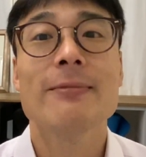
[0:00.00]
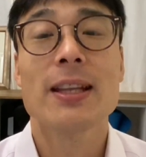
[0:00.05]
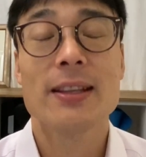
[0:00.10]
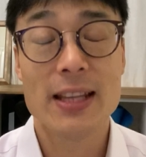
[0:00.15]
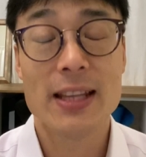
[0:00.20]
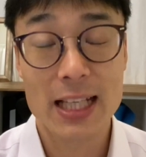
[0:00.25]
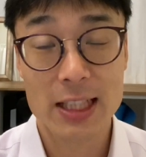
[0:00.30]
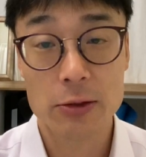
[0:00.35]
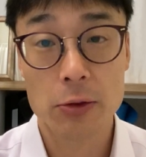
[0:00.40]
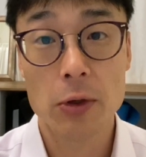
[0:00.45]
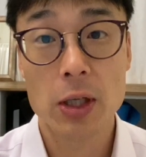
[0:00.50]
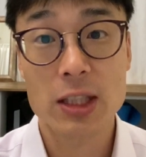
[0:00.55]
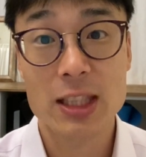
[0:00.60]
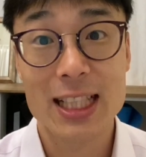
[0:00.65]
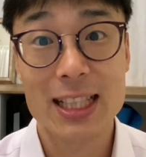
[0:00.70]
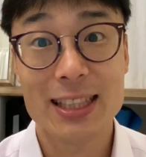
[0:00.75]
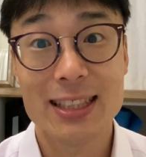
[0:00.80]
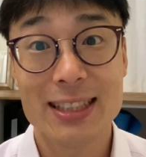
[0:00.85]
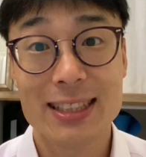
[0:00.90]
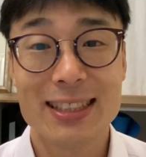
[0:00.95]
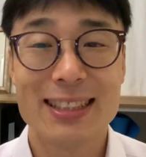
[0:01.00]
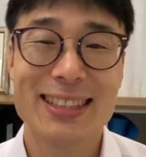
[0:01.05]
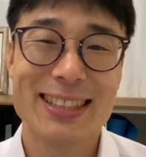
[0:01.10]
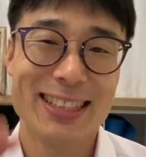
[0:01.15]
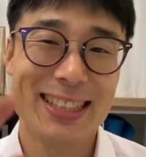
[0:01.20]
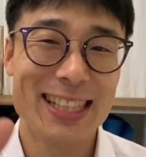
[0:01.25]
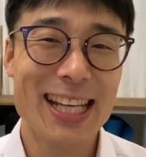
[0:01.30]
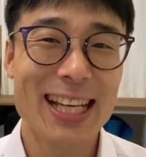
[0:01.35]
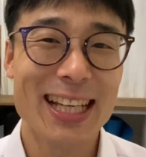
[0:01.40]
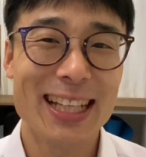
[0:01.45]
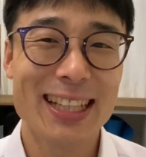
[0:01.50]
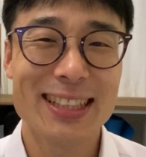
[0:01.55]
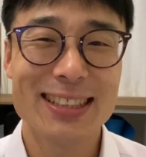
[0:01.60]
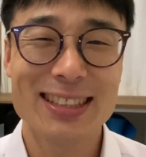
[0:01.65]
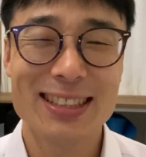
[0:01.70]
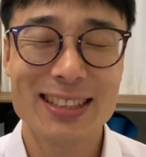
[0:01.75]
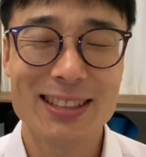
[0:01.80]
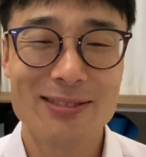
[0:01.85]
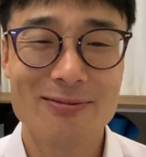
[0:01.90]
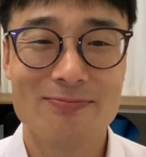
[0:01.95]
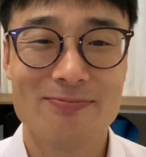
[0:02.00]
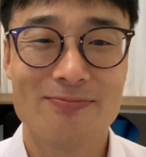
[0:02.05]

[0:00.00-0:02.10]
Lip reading: Thanks for watching. Cheers.